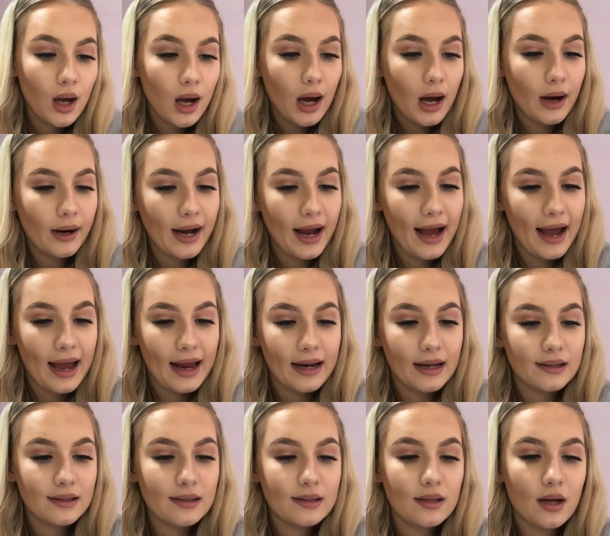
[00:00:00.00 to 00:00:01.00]
Okay,
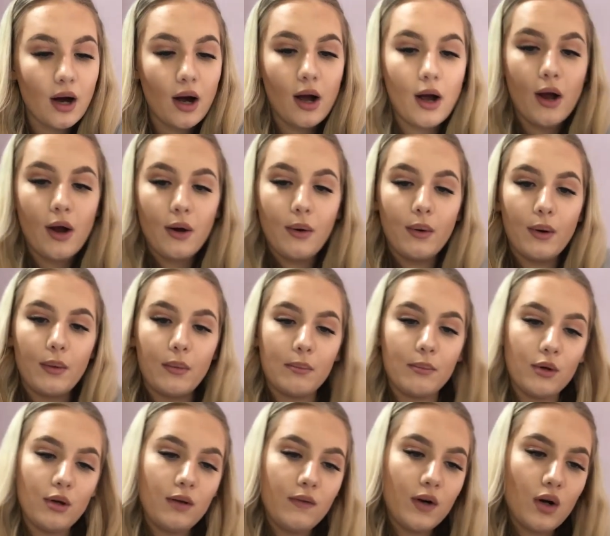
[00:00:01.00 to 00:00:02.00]
so
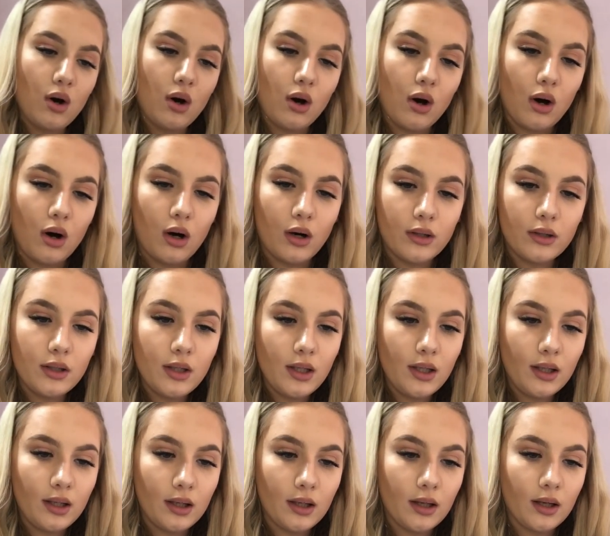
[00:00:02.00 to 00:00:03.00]
moving on,
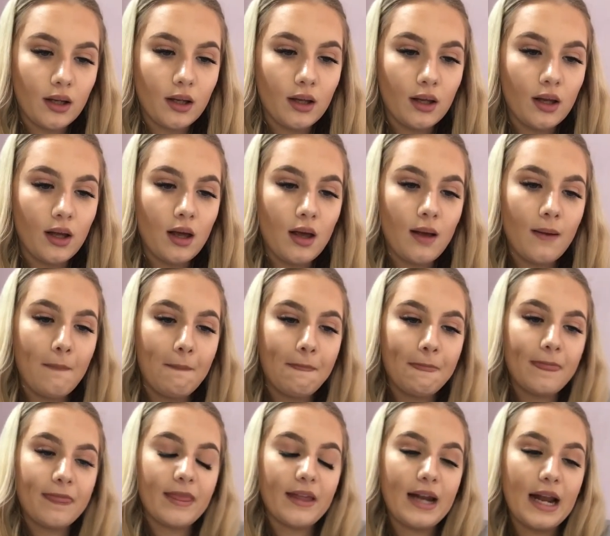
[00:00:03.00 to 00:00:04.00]

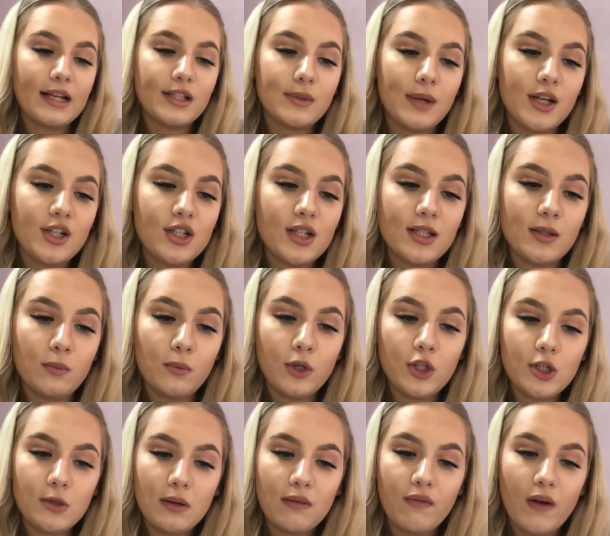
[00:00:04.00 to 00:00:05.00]
the next question is,
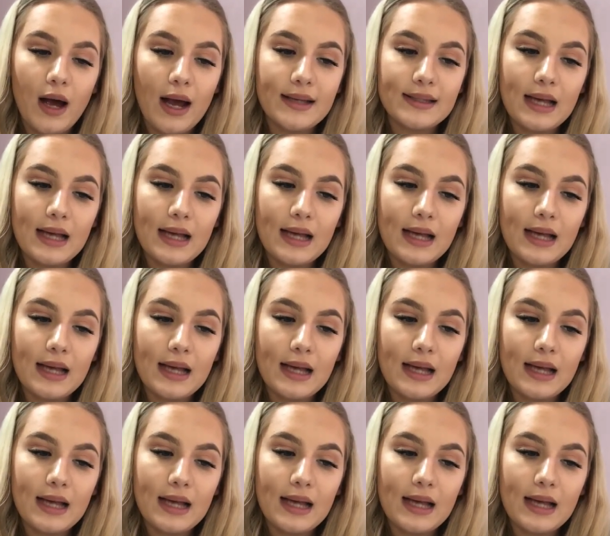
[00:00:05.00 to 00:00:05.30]
would you advise